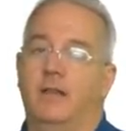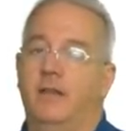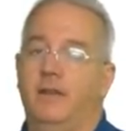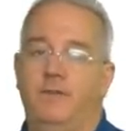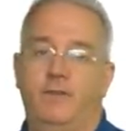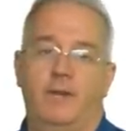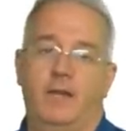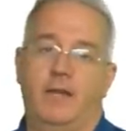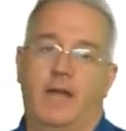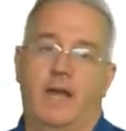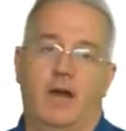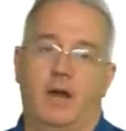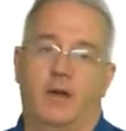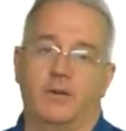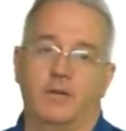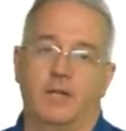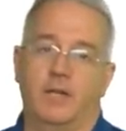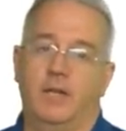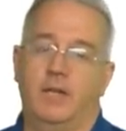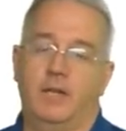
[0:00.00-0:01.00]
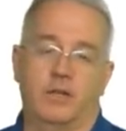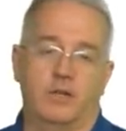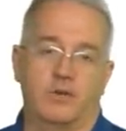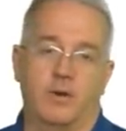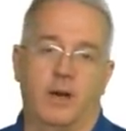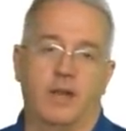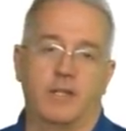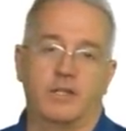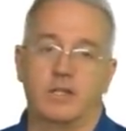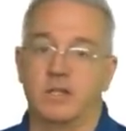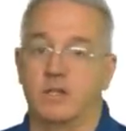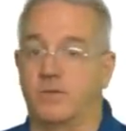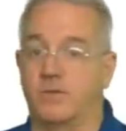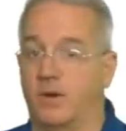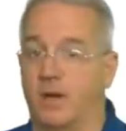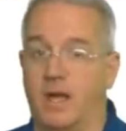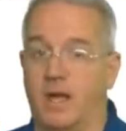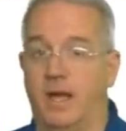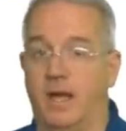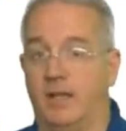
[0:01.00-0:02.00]
leaving out any addresses
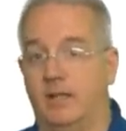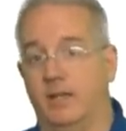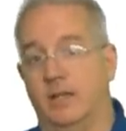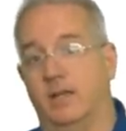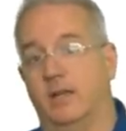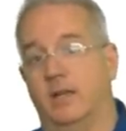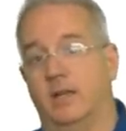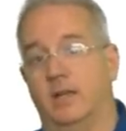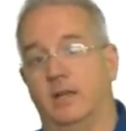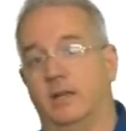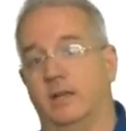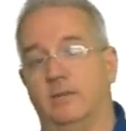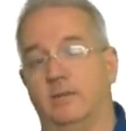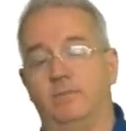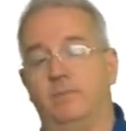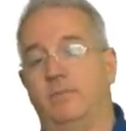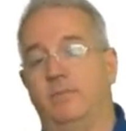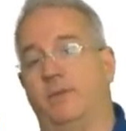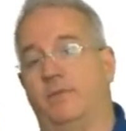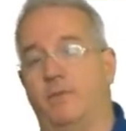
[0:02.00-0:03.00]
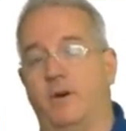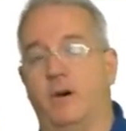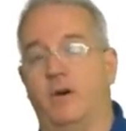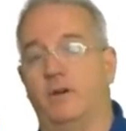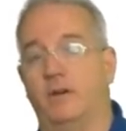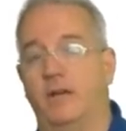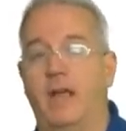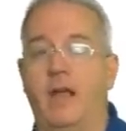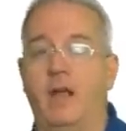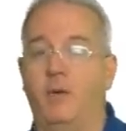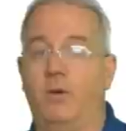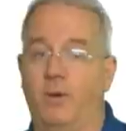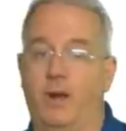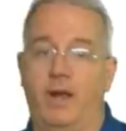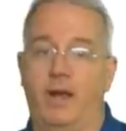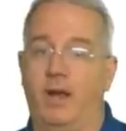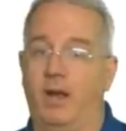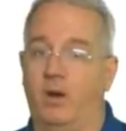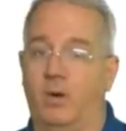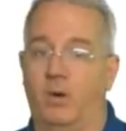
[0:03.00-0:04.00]
for like the default
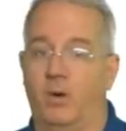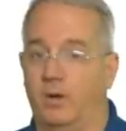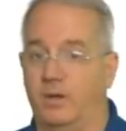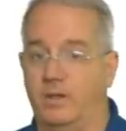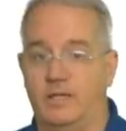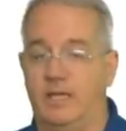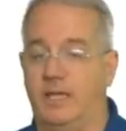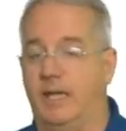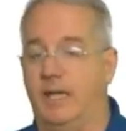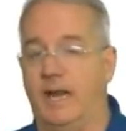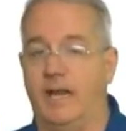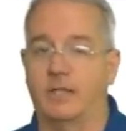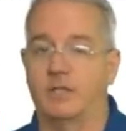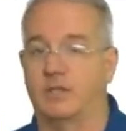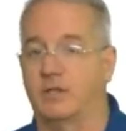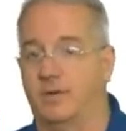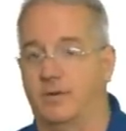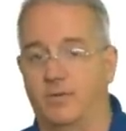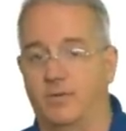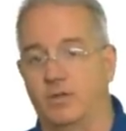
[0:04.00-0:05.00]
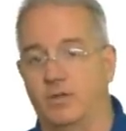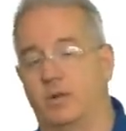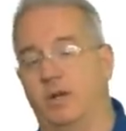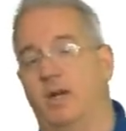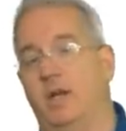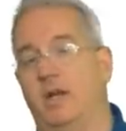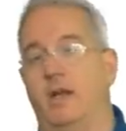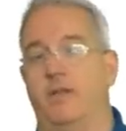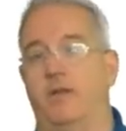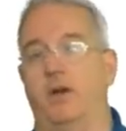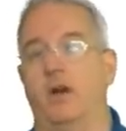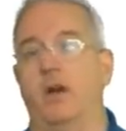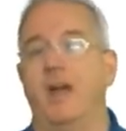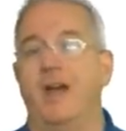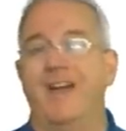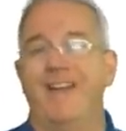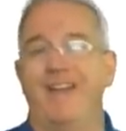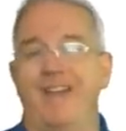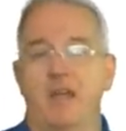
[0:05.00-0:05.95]
gateway or D N S servers or any other